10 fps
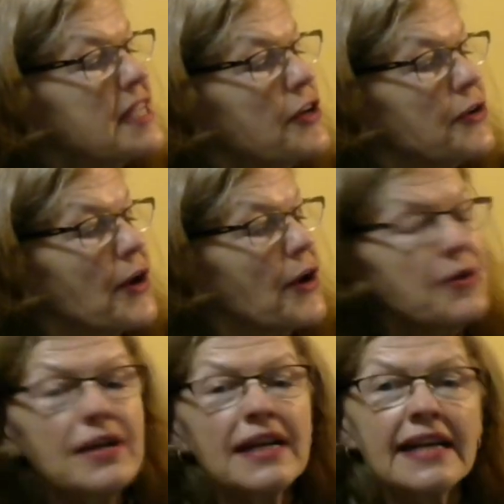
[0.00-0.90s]
her
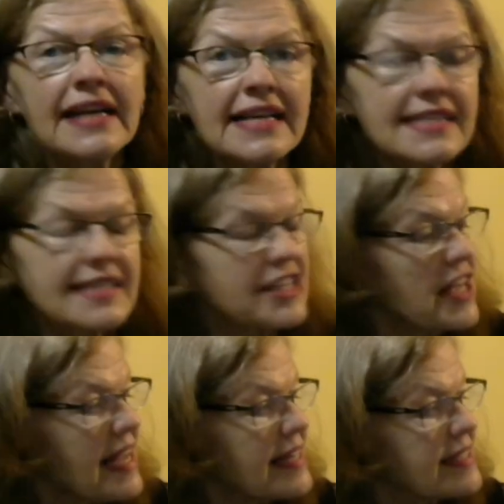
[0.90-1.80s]
own nest
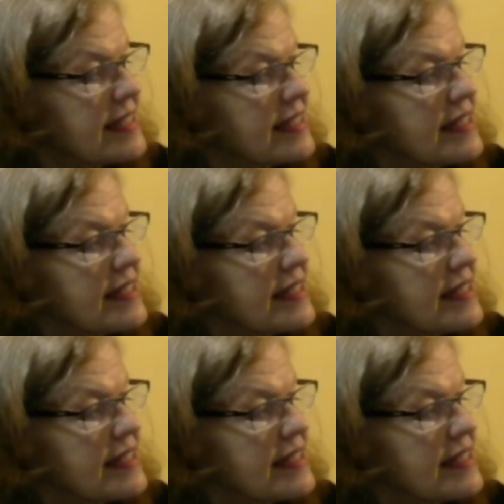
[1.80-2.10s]
yet.